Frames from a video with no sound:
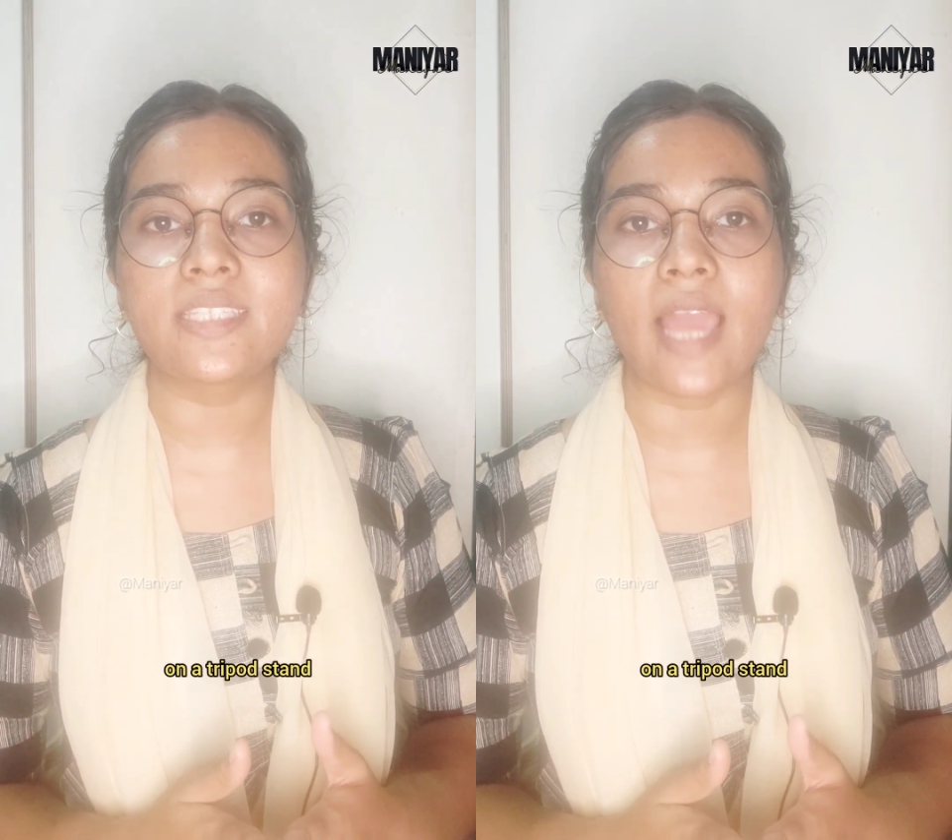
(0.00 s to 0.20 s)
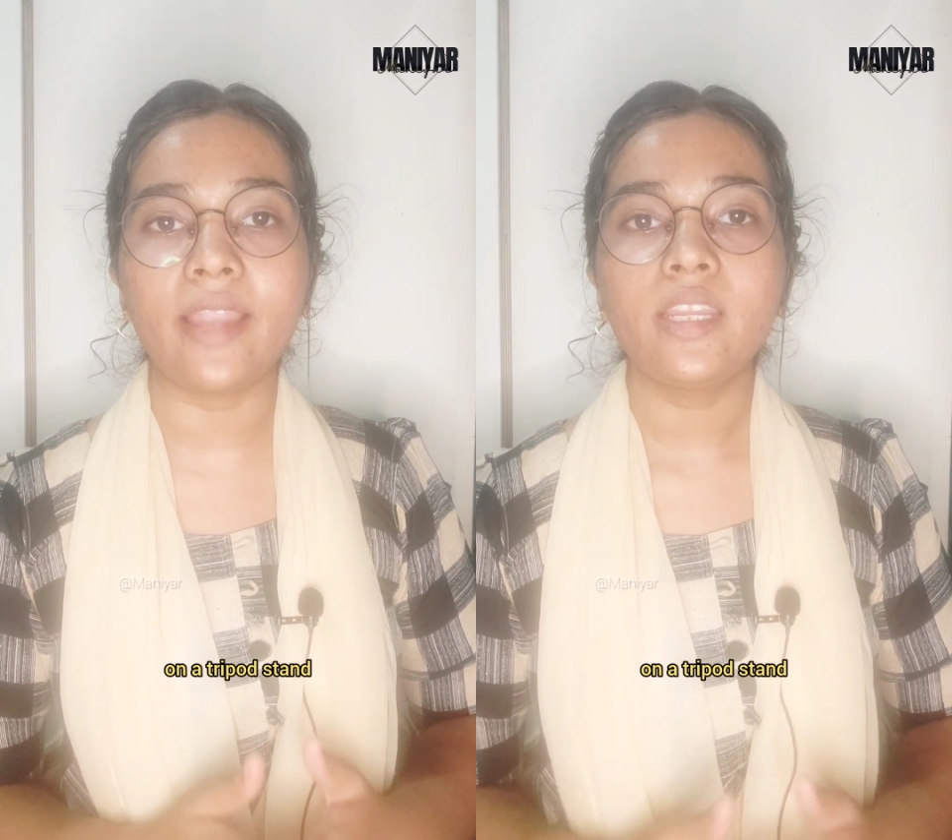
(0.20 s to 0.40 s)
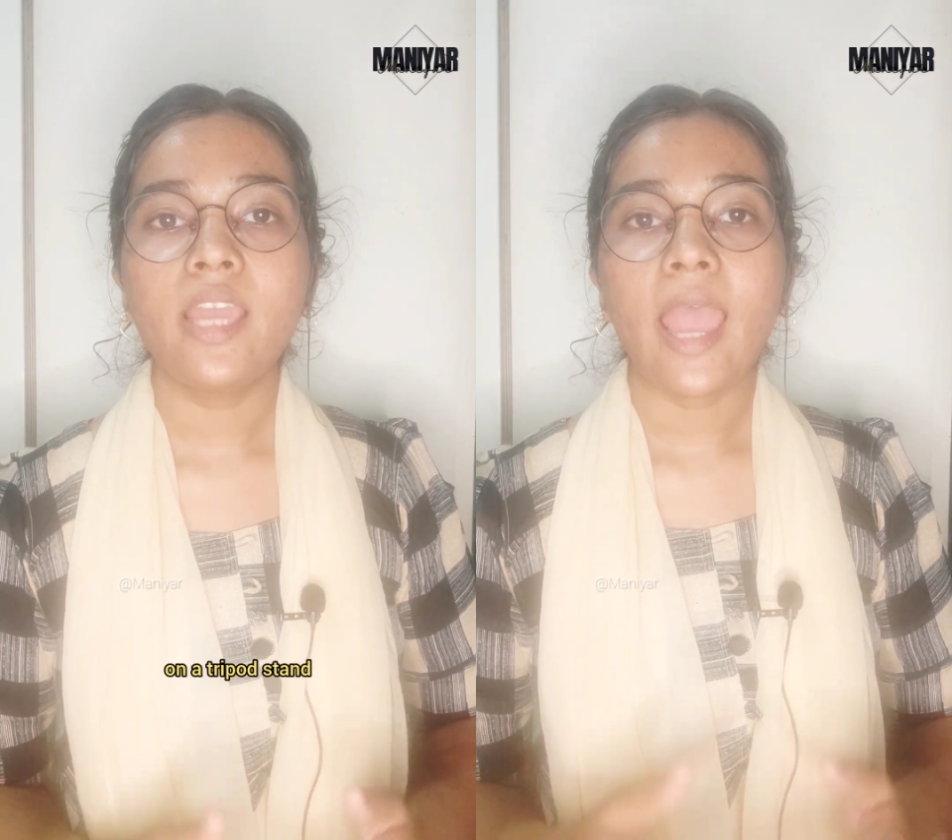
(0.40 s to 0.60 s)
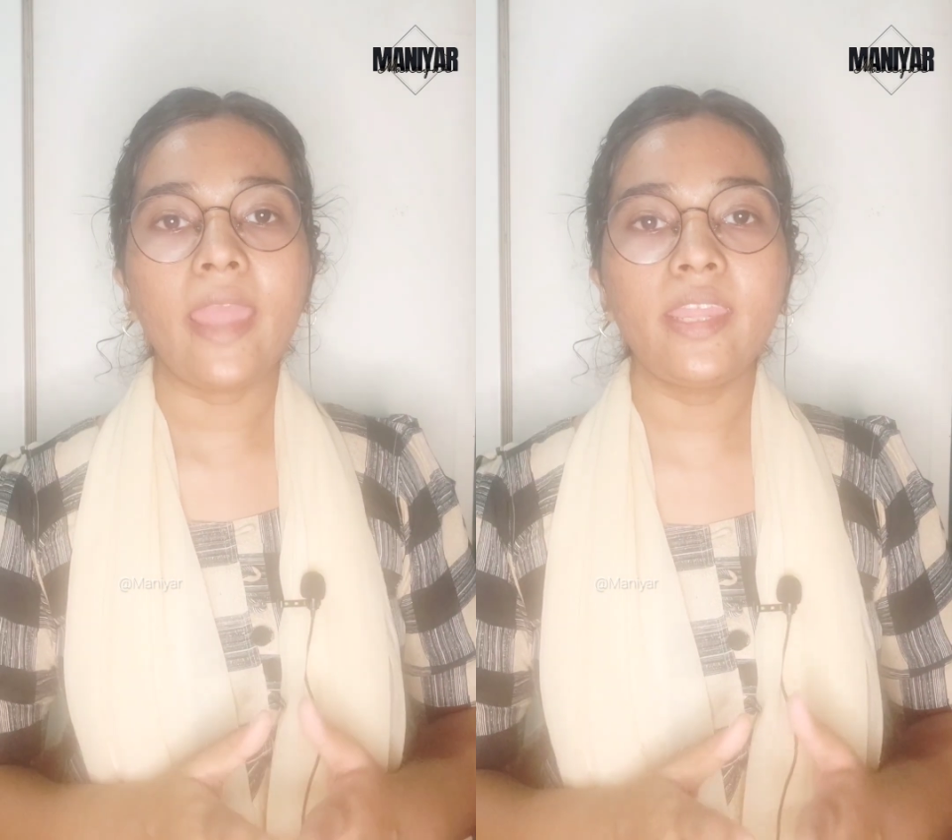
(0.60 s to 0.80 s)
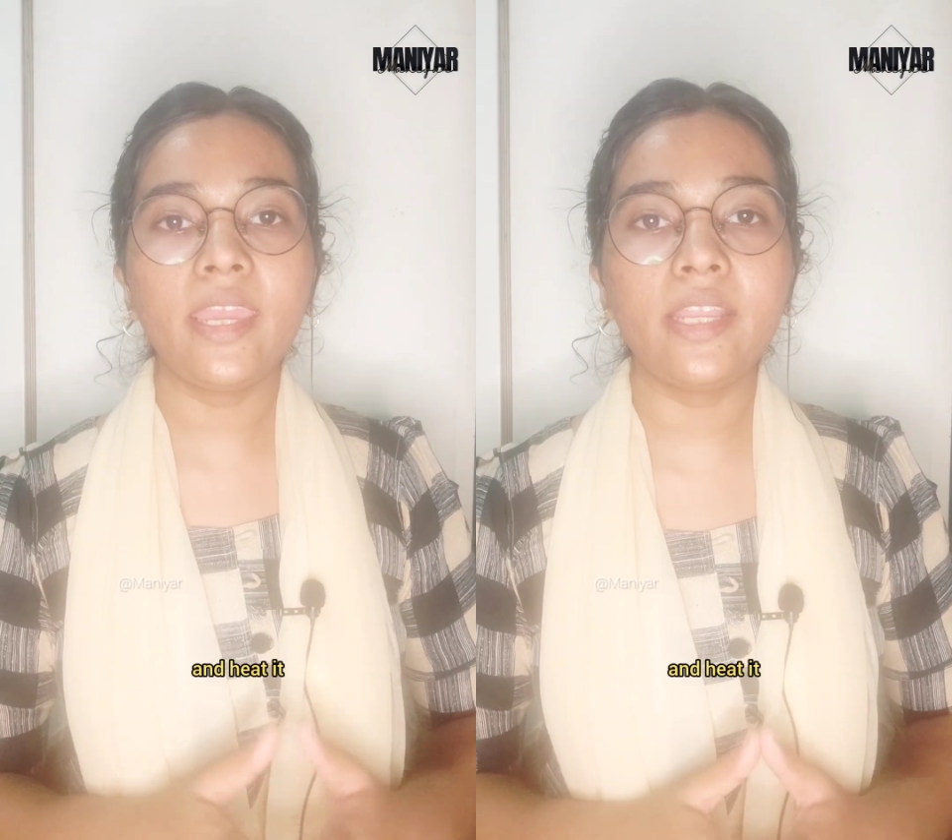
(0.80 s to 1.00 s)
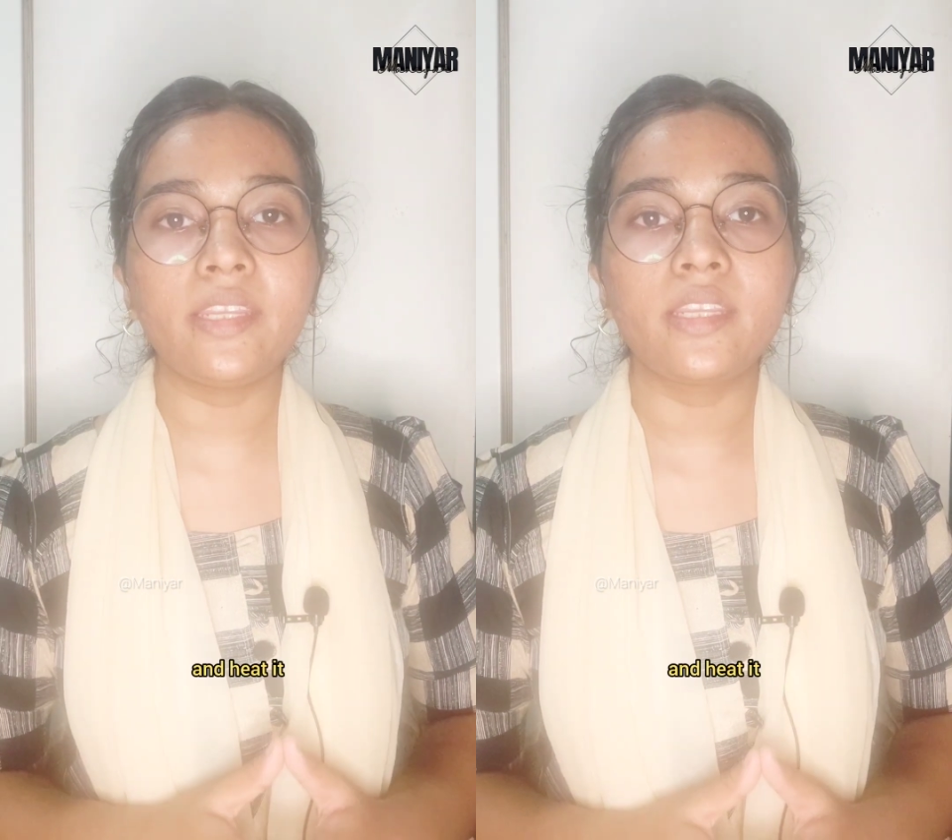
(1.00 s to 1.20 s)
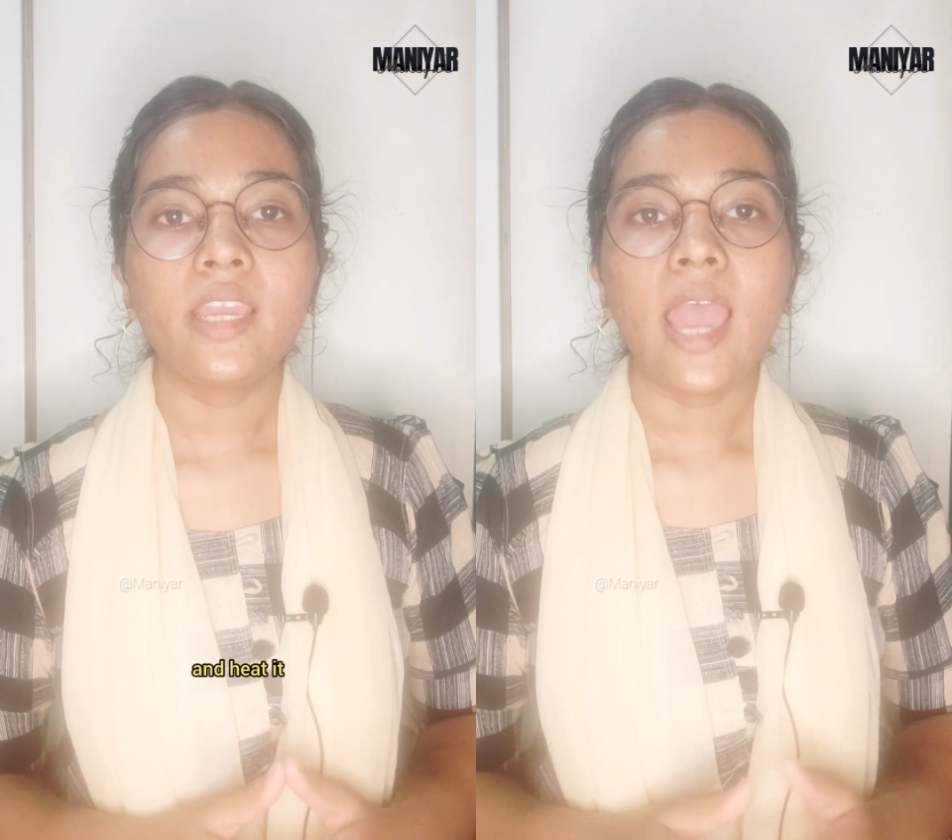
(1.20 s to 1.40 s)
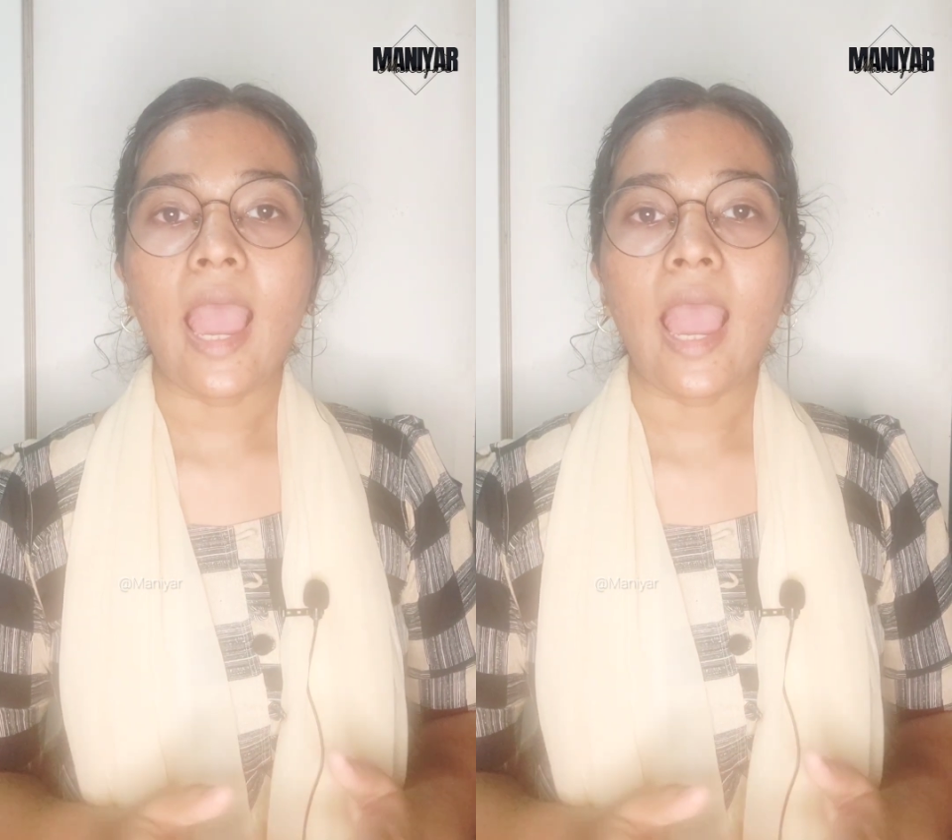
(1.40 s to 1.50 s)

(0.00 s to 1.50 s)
stand and heat it.